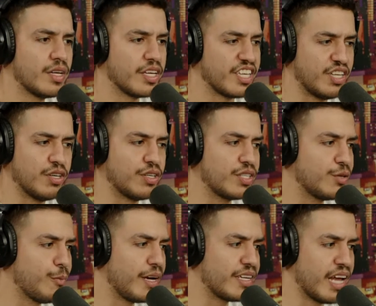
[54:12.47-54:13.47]
Like you
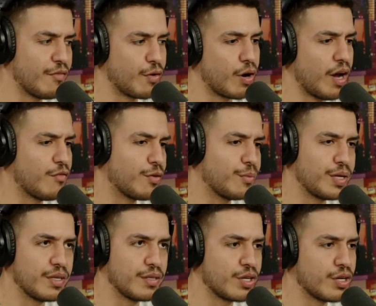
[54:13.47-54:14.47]
may never ever
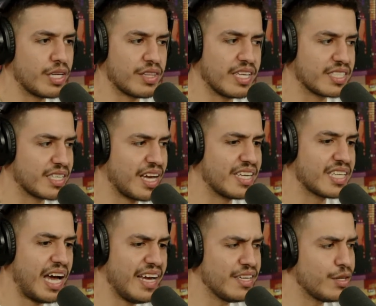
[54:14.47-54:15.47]
be good at things. And guys,
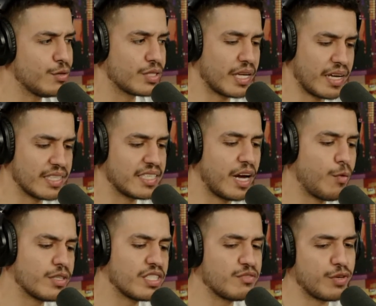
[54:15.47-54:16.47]
I knew, like I said, I
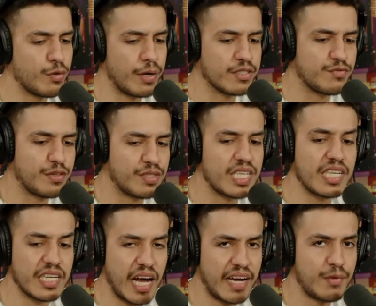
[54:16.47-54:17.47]
watched this video when I was 15,
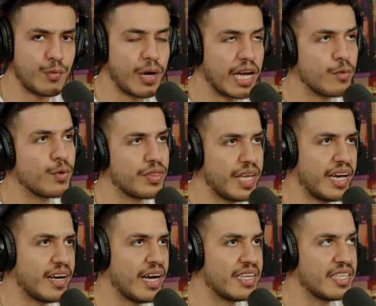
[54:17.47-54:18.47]
and I ran with
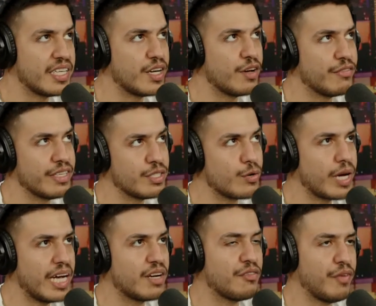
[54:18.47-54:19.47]
that idea of it's
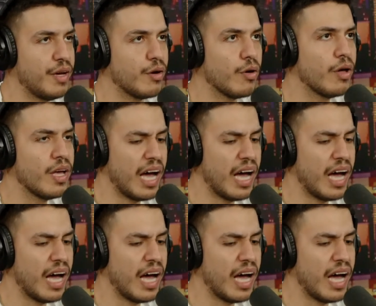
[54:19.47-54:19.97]
okay to fail.